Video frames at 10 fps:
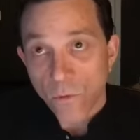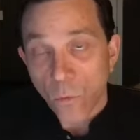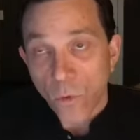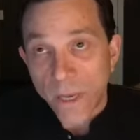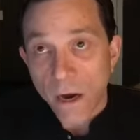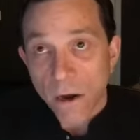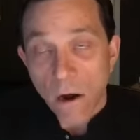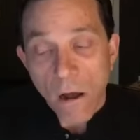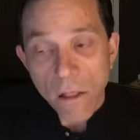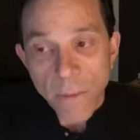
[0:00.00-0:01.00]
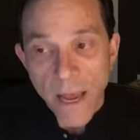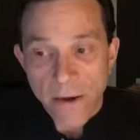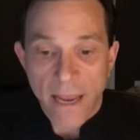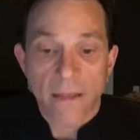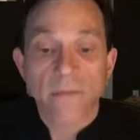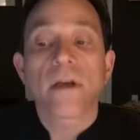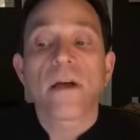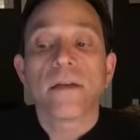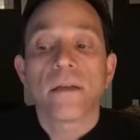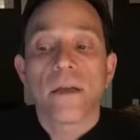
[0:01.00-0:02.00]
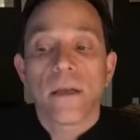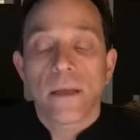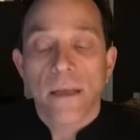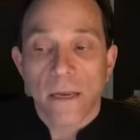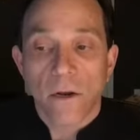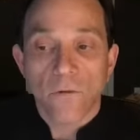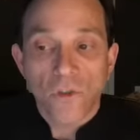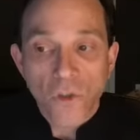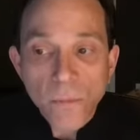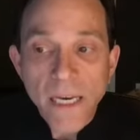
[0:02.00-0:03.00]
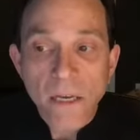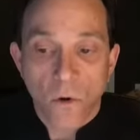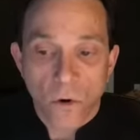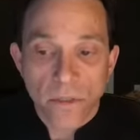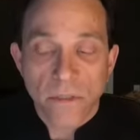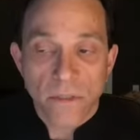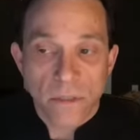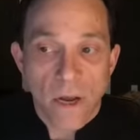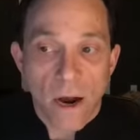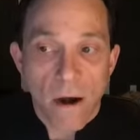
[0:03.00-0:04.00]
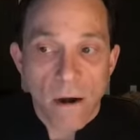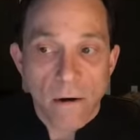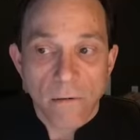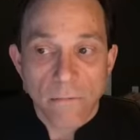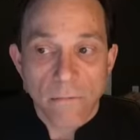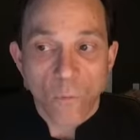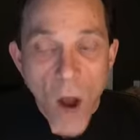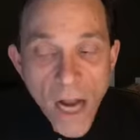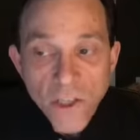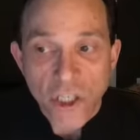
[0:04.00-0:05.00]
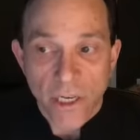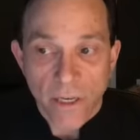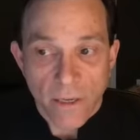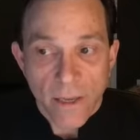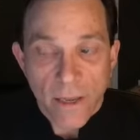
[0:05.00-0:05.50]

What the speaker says: We are all about hands-on. You know, too many courses are watching.